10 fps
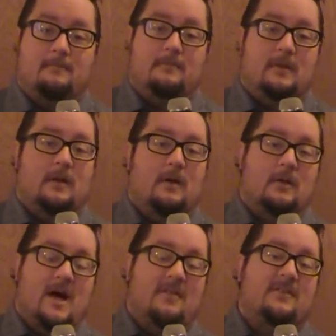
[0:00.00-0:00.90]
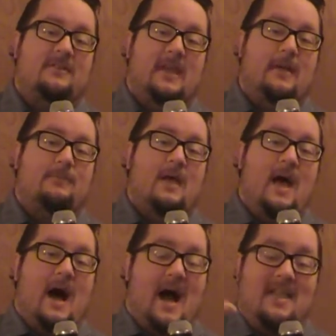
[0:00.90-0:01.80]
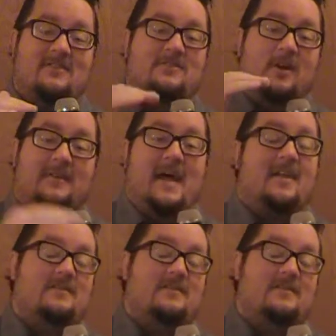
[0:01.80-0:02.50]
You know, a lot of these teams, I didn't start the tag